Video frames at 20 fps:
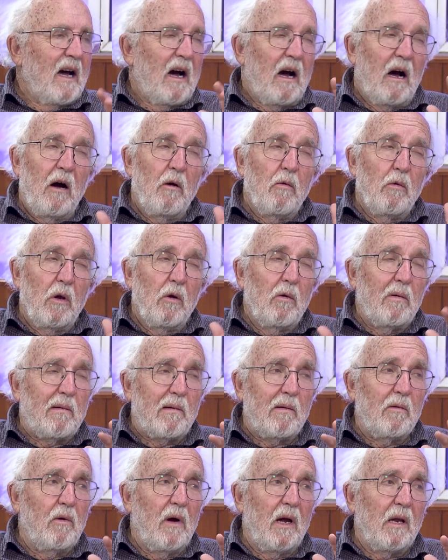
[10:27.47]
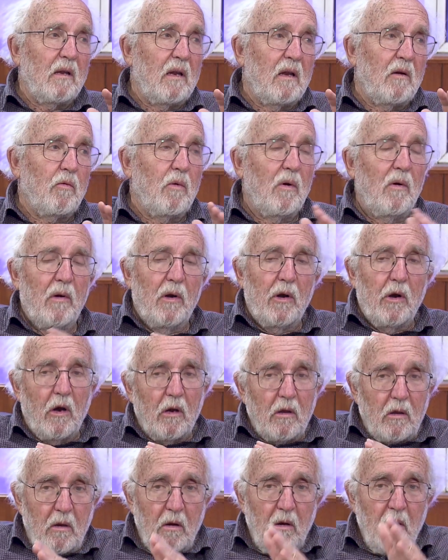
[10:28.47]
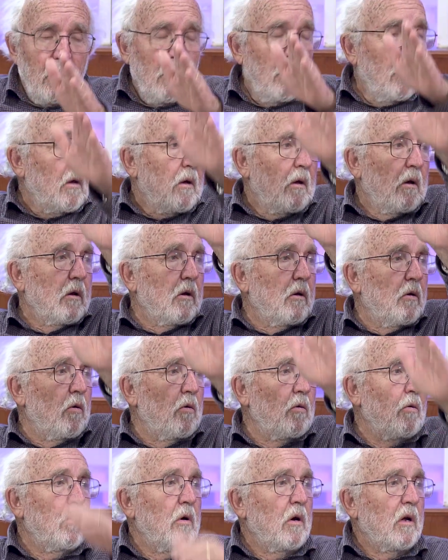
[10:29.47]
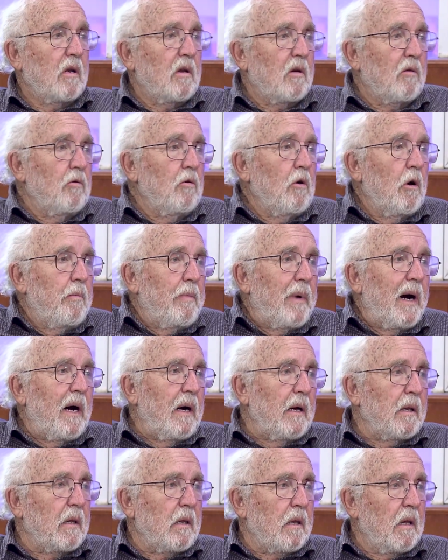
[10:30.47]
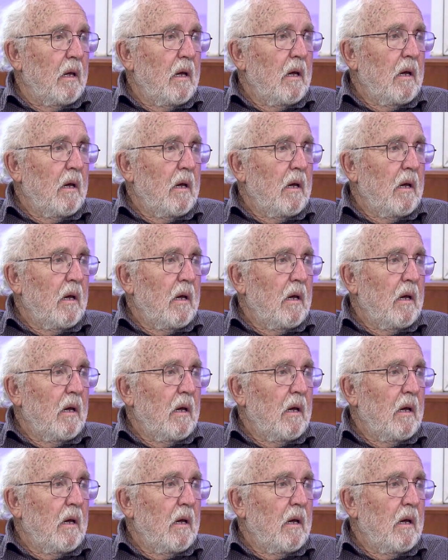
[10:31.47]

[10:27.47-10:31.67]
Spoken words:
are we sure that we will not go through a path